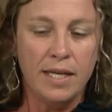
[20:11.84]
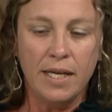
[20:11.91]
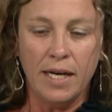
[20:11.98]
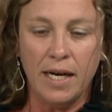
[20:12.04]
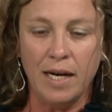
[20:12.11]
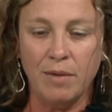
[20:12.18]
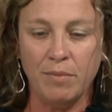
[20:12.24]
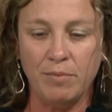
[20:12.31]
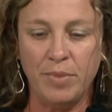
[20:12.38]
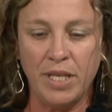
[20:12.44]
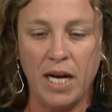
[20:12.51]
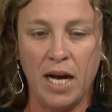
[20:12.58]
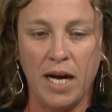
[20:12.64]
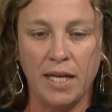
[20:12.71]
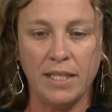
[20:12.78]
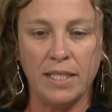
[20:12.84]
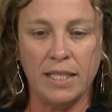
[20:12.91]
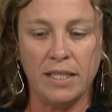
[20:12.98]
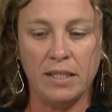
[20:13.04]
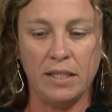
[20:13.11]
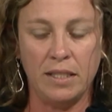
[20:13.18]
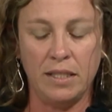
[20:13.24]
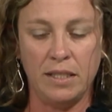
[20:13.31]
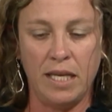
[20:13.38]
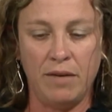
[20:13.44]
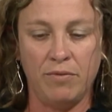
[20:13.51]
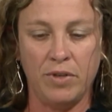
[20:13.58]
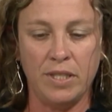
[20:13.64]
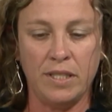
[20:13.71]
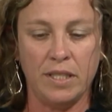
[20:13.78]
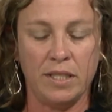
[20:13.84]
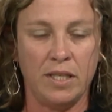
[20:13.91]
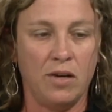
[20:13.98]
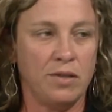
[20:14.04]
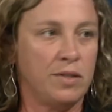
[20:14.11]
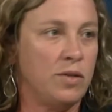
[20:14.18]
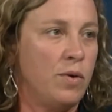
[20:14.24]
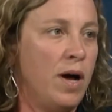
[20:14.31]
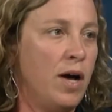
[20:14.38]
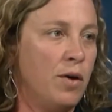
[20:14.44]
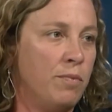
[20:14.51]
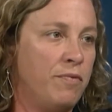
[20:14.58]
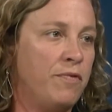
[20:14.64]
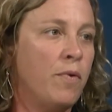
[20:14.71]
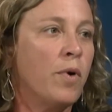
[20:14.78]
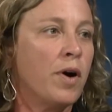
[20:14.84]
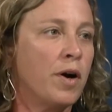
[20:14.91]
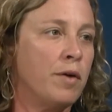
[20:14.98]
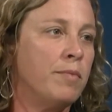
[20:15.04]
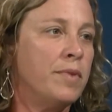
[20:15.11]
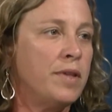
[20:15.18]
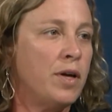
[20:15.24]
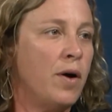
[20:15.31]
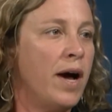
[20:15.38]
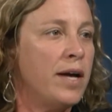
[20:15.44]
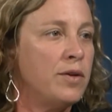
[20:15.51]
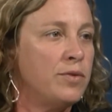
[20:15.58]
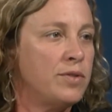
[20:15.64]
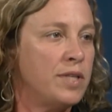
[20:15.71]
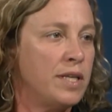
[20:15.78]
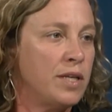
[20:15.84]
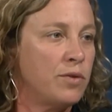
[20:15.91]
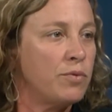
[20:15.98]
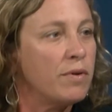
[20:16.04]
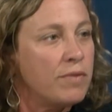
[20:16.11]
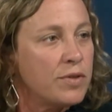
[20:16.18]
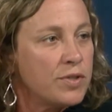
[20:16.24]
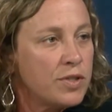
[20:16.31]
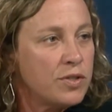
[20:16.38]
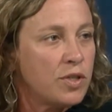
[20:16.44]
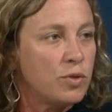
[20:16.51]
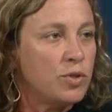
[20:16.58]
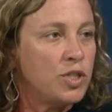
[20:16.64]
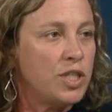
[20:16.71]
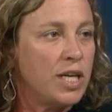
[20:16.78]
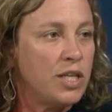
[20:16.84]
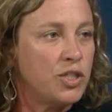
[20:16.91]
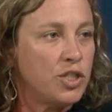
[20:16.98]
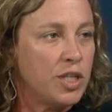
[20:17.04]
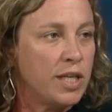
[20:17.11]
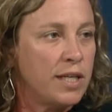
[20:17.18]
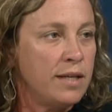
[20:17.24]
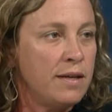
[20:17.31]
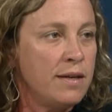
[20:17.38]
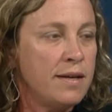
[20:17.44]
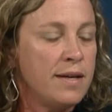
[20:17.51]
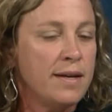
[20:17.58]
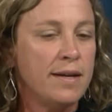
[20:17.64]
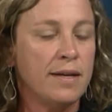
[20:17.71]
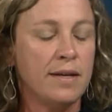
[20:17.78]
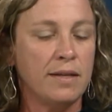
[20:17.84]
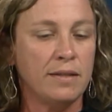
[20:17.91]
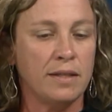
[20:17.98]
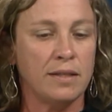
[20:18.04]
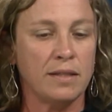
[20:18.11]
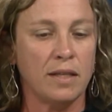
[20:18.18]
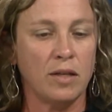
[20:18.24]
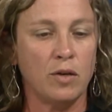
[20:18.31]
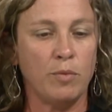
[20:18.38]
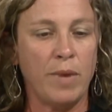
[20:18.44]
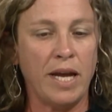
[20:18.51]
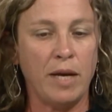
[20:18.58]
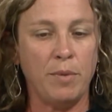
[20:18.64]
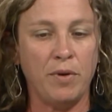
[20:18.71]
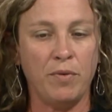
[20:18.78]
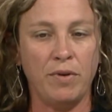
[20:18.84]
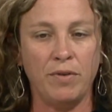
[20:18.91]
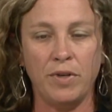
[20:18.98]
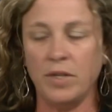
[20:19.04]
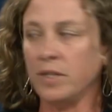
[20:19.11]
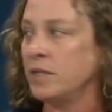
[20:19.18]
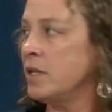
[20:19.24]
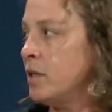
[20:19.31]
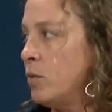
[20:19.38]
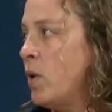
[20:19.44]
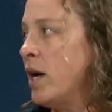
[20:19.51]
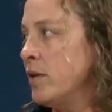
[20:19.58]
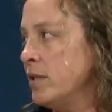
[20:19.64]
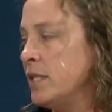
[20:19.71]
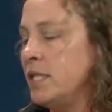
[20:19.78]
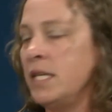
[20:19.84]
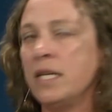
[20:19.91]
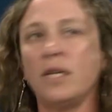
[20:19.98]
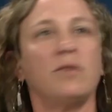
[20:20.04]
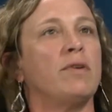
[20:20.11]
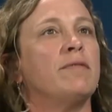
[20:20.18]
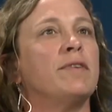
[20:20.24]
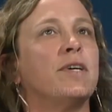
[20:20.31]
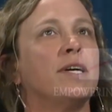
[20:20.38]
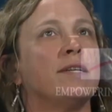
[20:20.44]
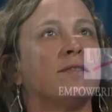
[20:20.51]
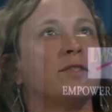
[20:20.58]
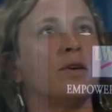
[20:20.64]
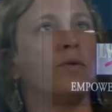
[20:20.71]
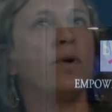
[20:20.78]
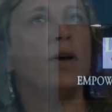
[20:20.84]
um, beyond. And they've recently also helped form the Ohio Scenic Rivers Association. Oh, okay since the Little Miami River is a wild and scenic river. And so